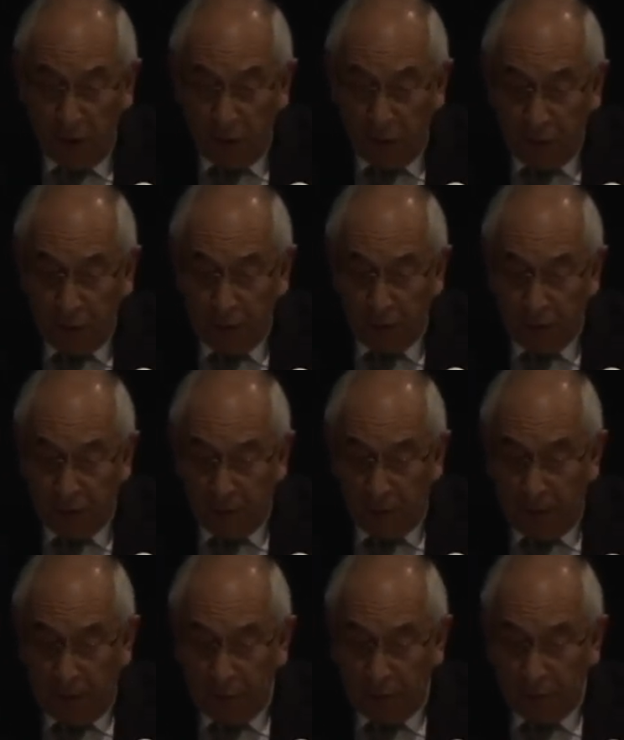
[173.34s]
news
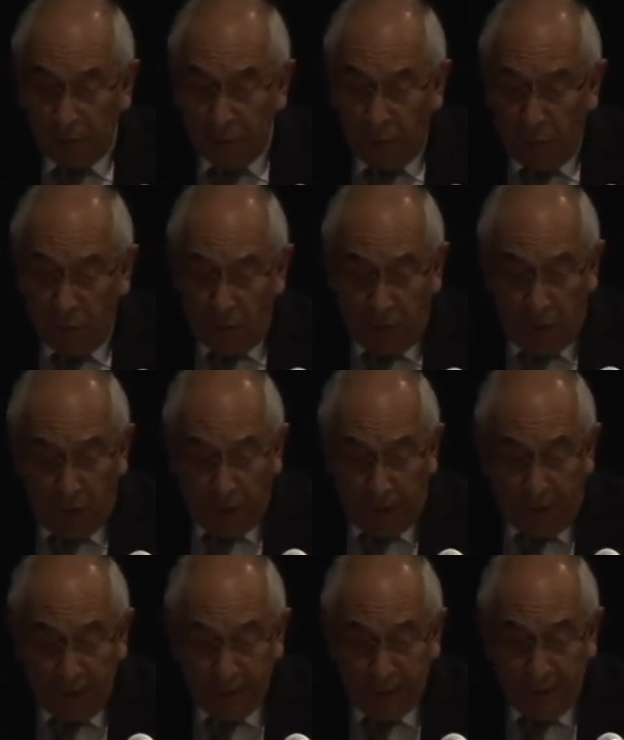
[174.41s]
about more or
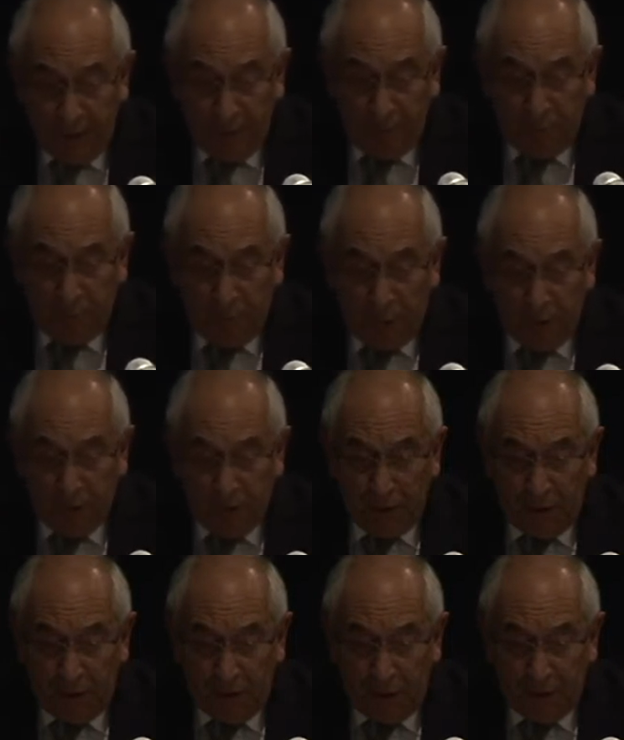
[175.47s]
less important
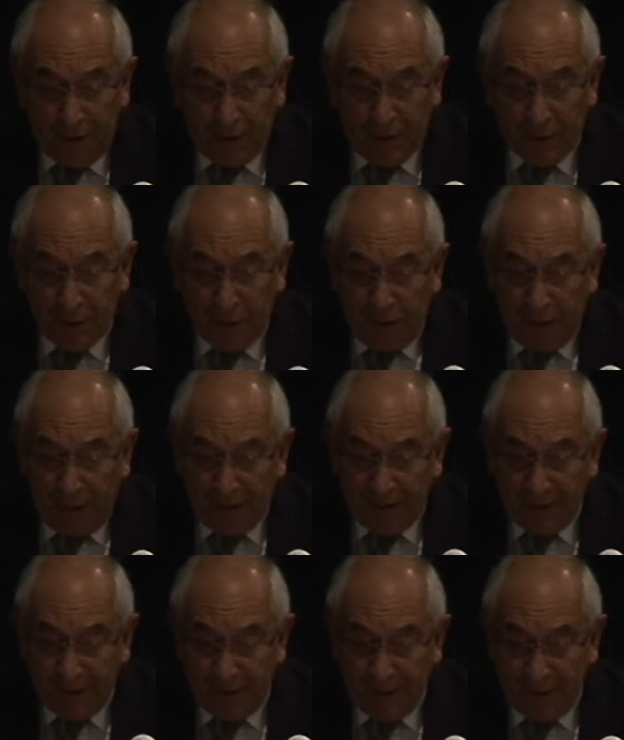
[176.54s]
events
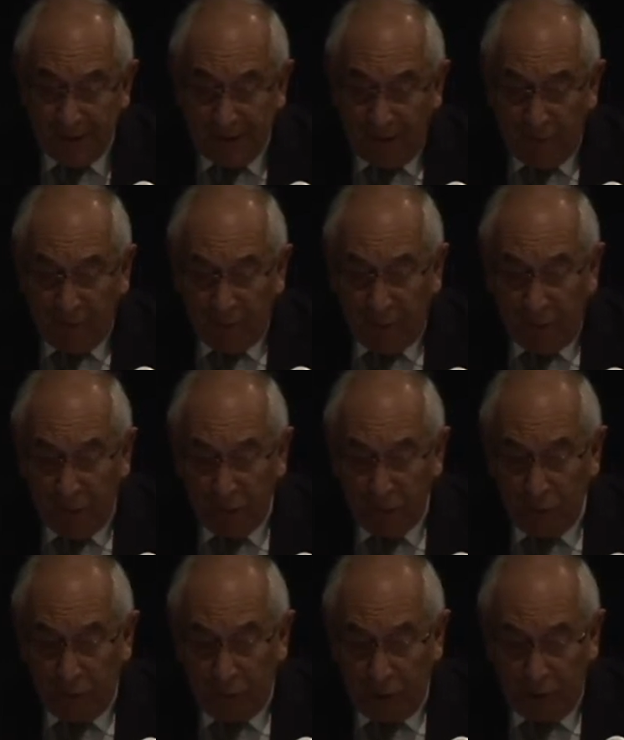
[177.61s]
spreads itself around the
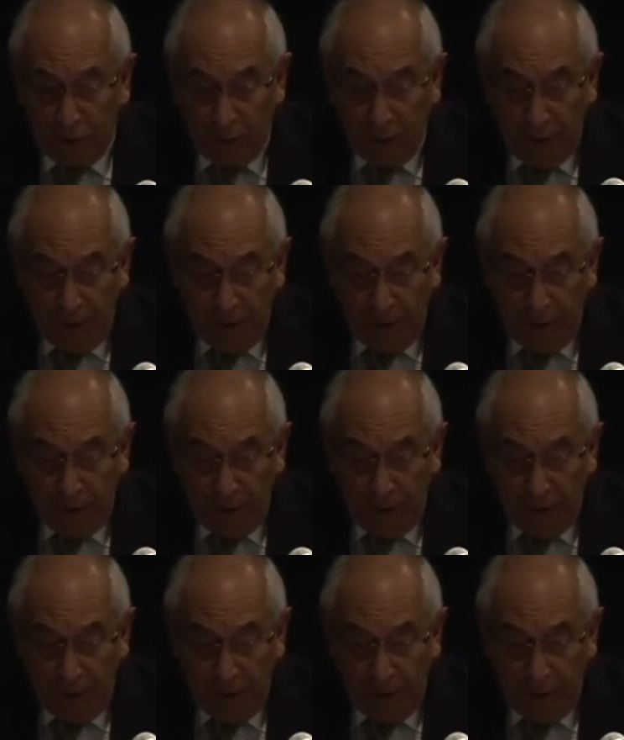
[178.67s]
world